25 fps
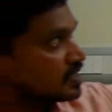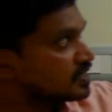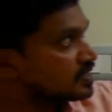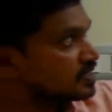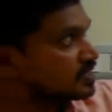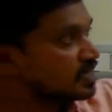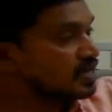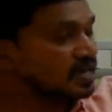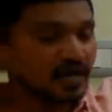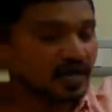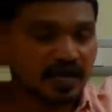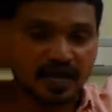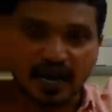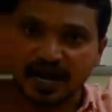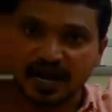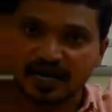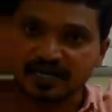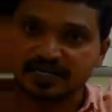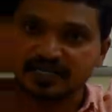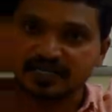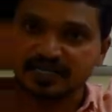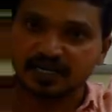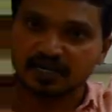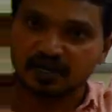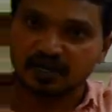in the
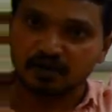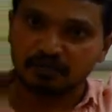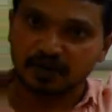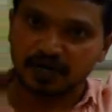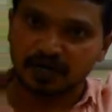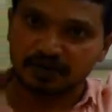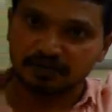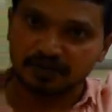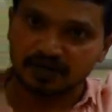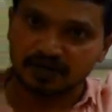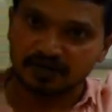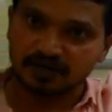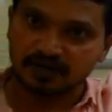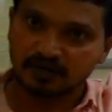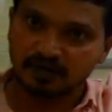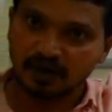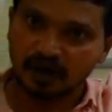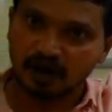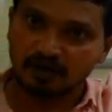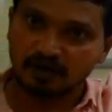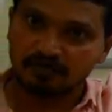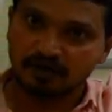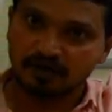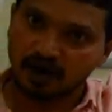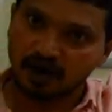anterior compartment
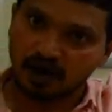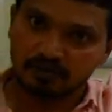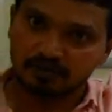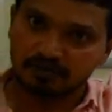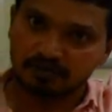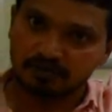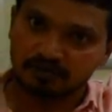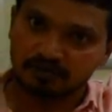of arm.